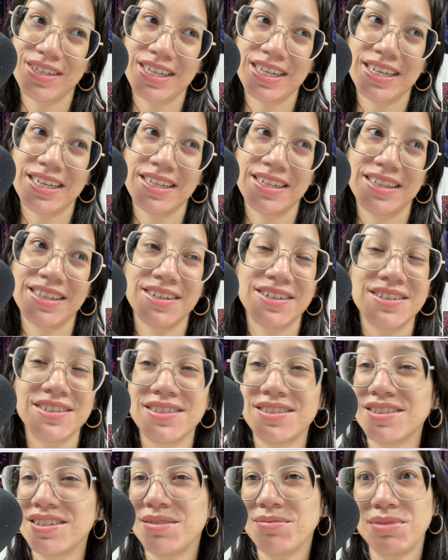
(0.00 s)
and there's
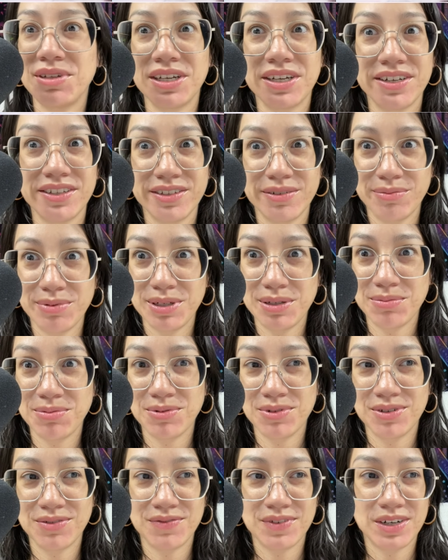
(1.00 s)
still going to be other
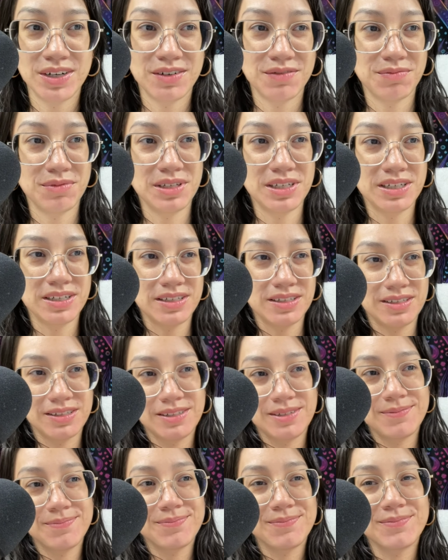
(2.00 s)
people involved
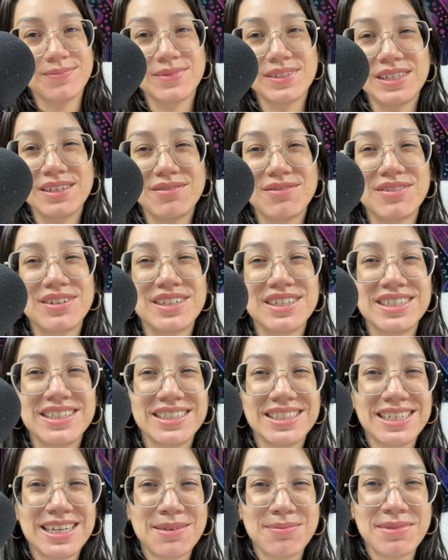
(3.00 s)
because
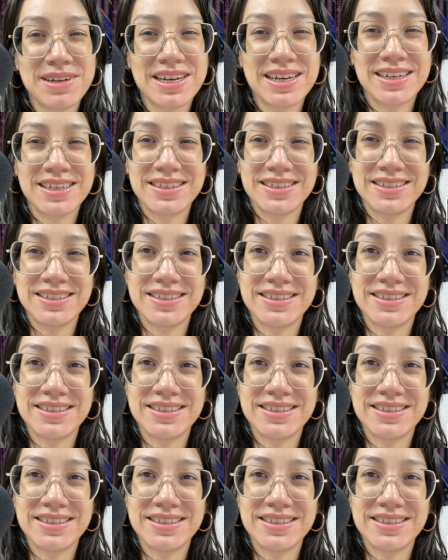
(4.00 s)
unfortunately I'm not